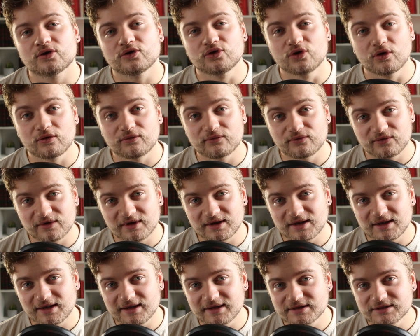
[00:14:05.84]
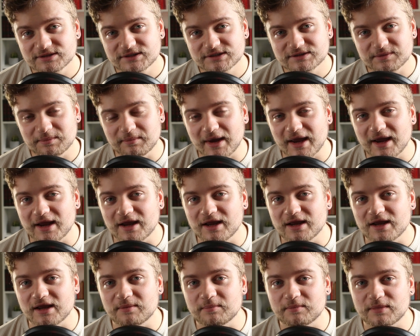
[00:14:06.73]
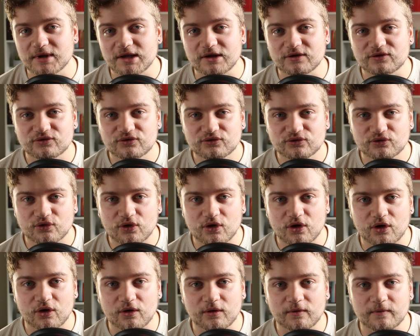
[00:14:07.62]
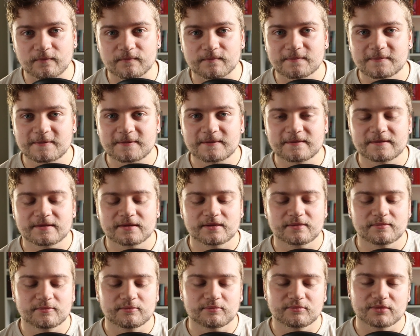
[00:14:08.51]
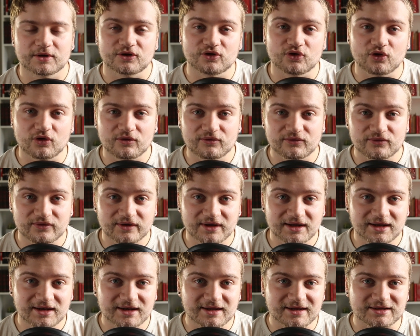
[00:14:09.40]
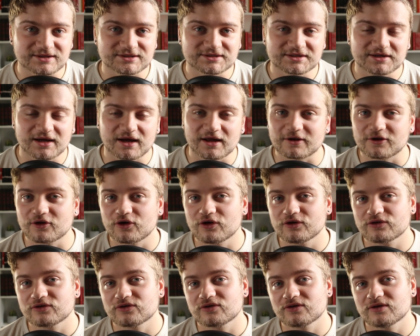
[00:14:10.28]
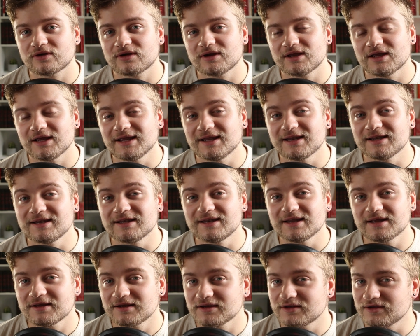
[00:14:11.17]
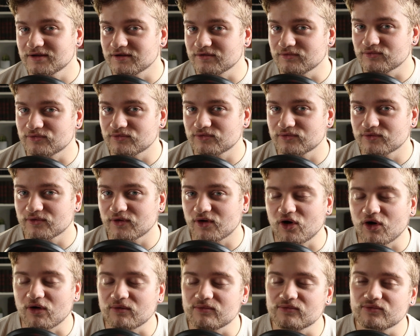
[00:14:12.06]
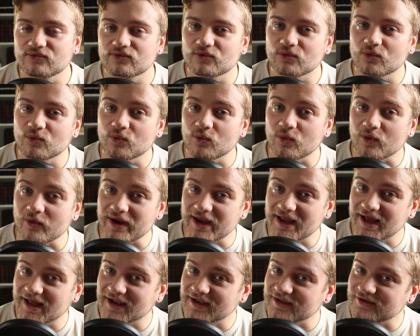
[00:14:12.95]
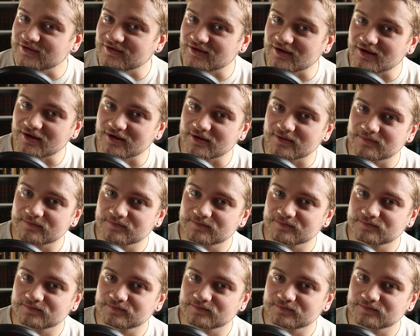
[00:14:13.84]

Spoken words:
Your feelings may be strong, but your feelings are not indicative of reality.